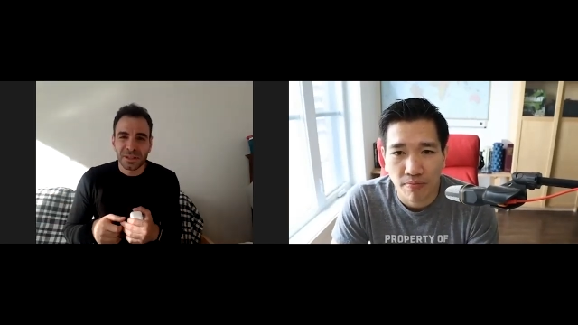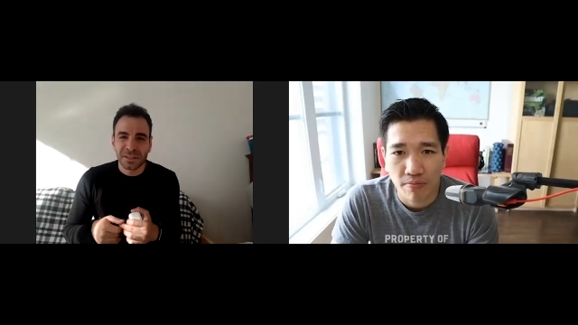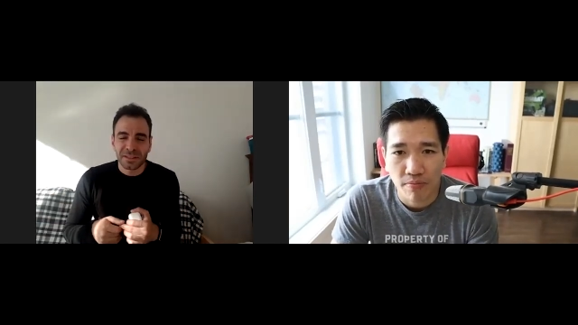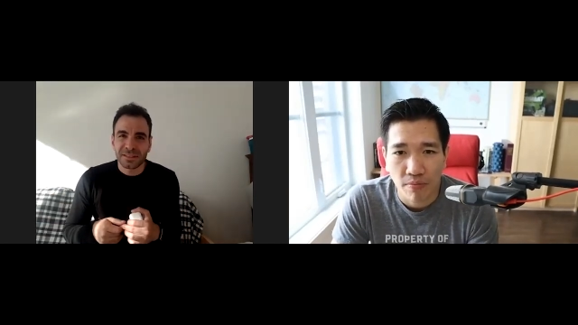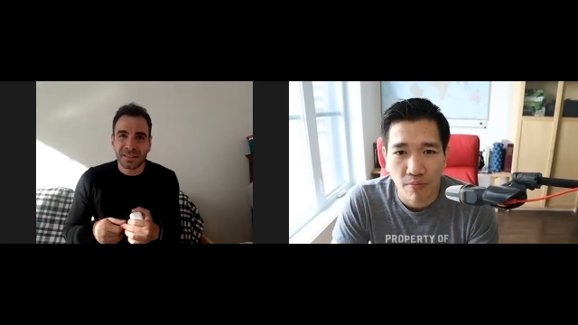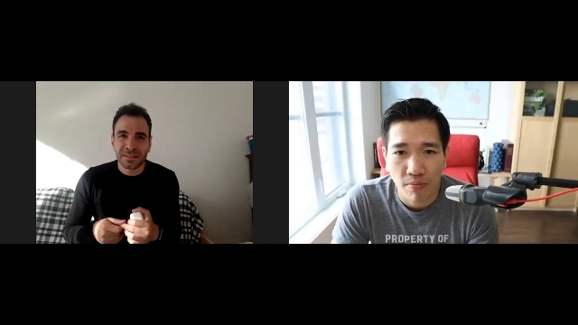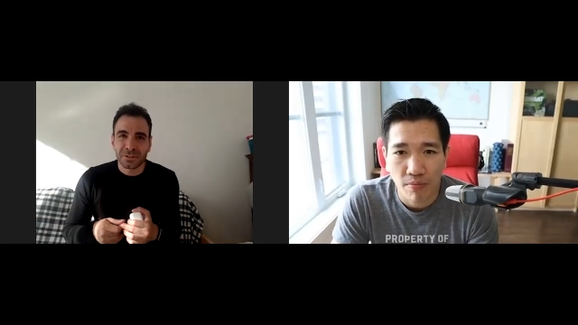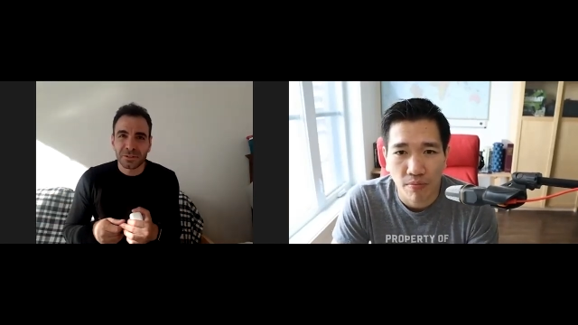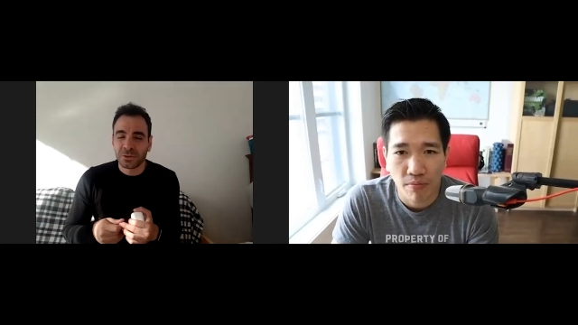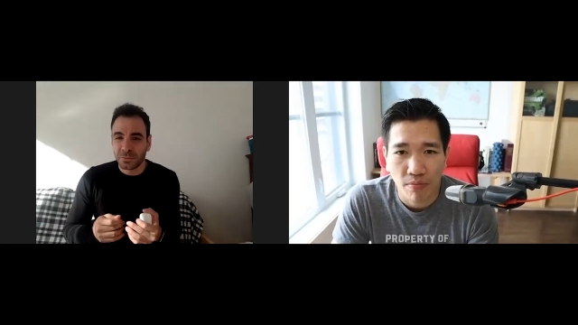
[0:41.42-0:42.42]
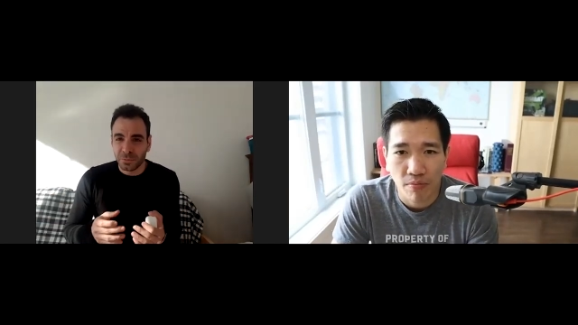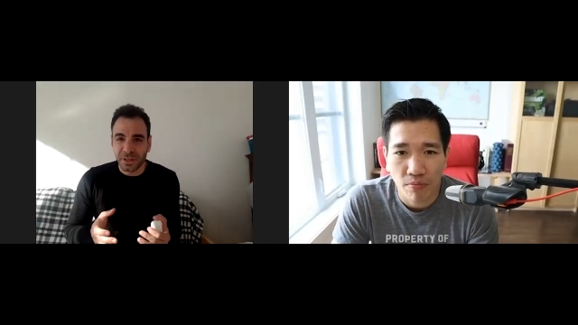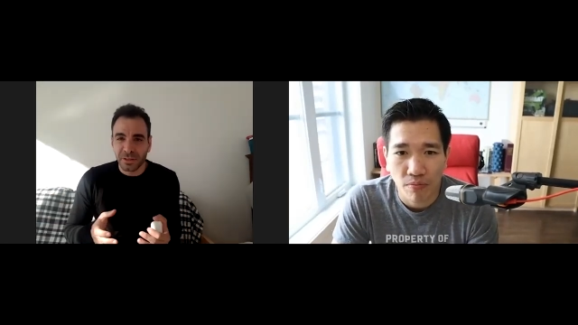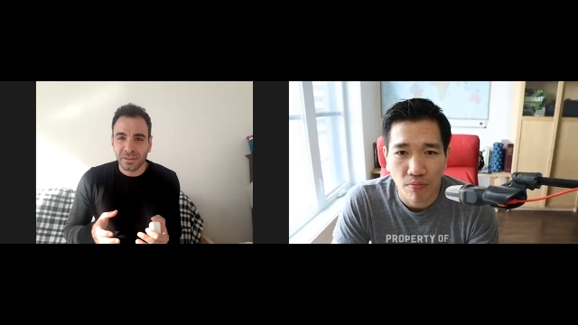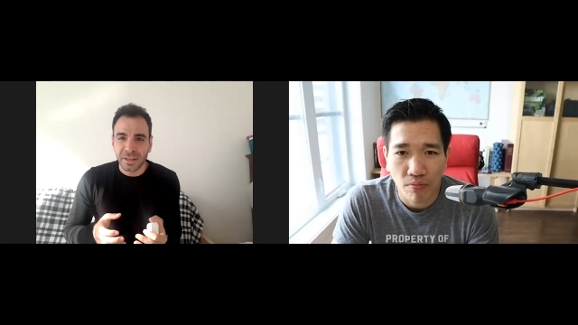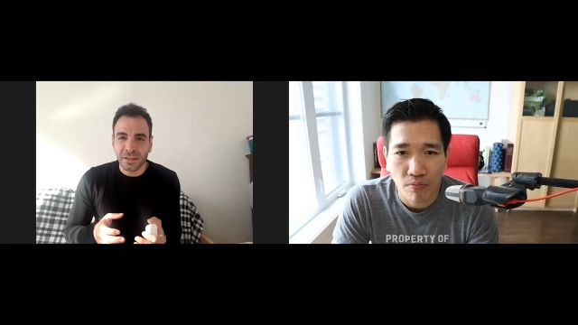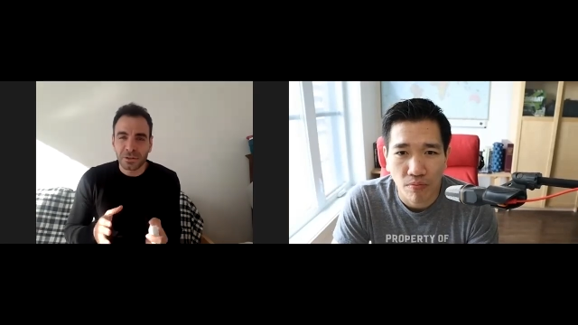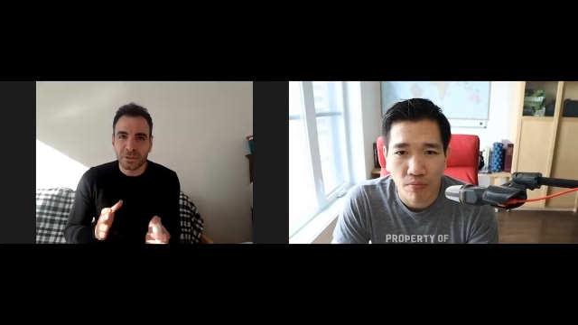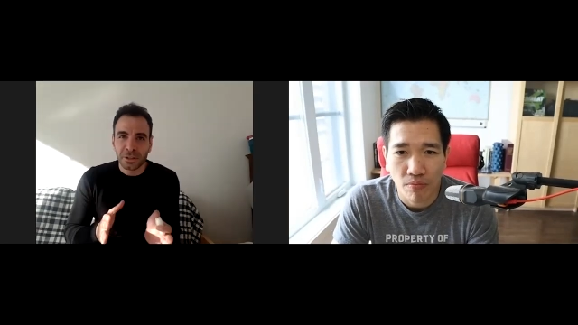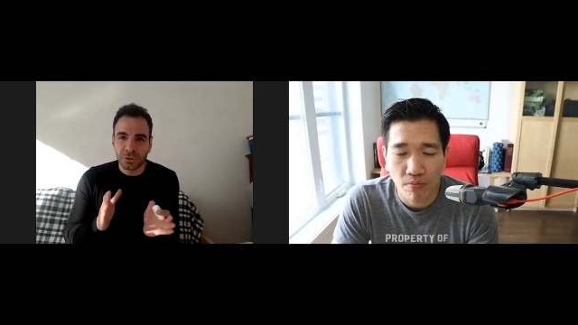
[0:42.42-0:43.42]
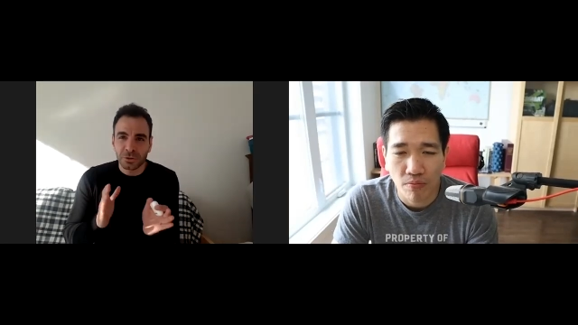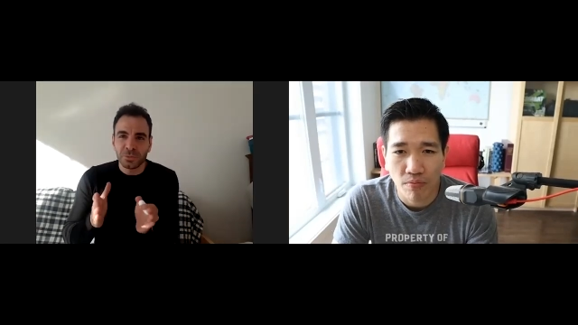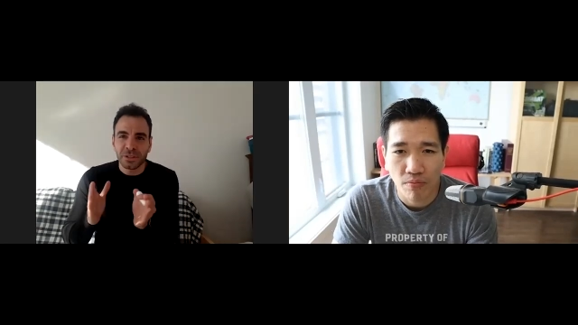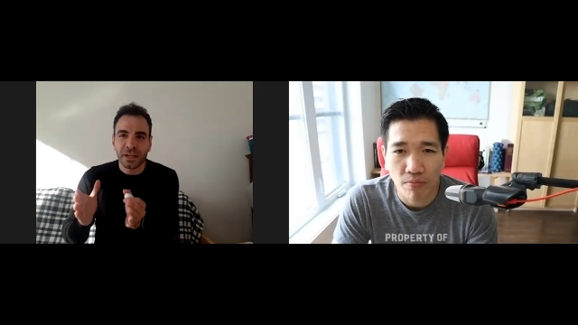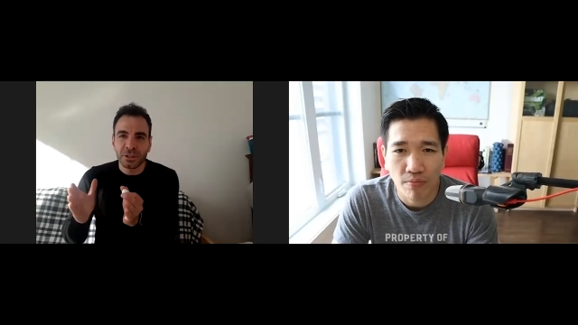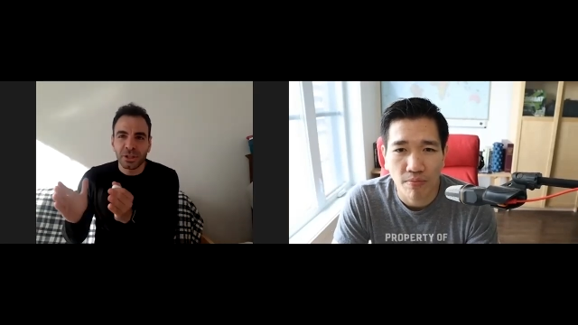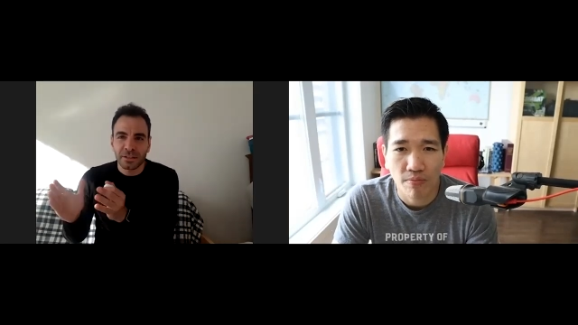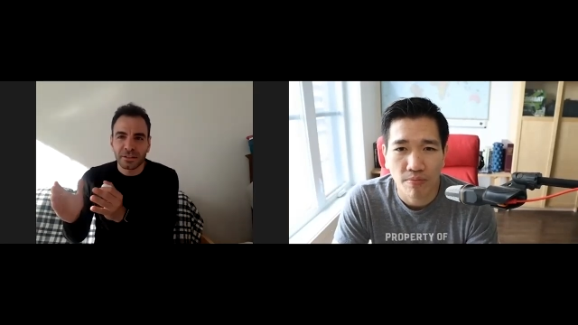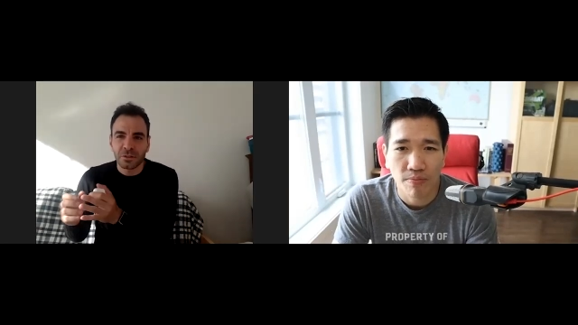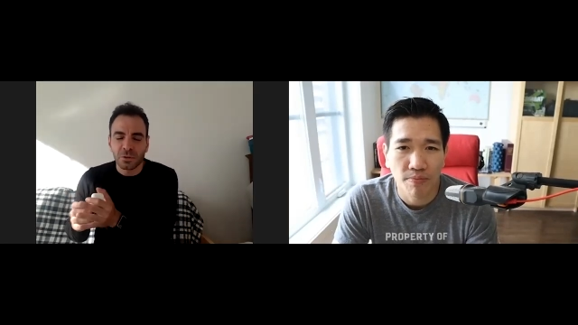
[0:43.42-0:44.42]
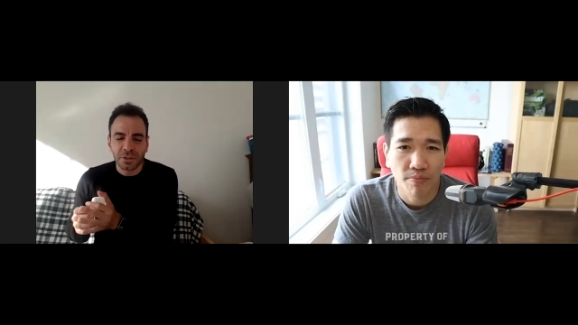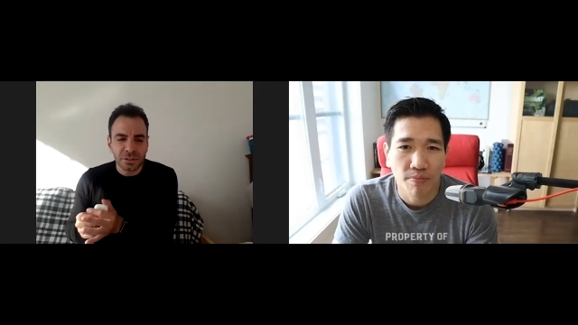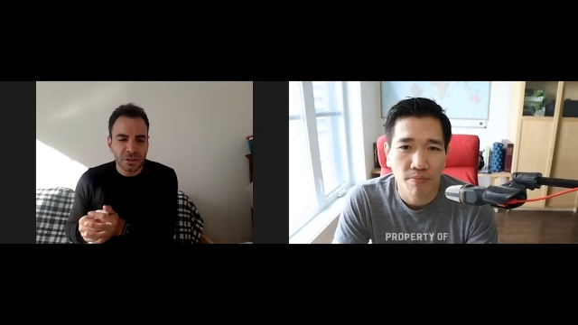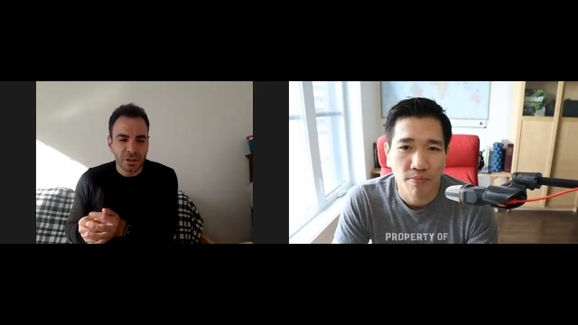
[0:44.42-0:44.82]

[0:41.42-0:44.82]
Speaker 1: it's not, it shouldn't be a thing. It, there should be age categories,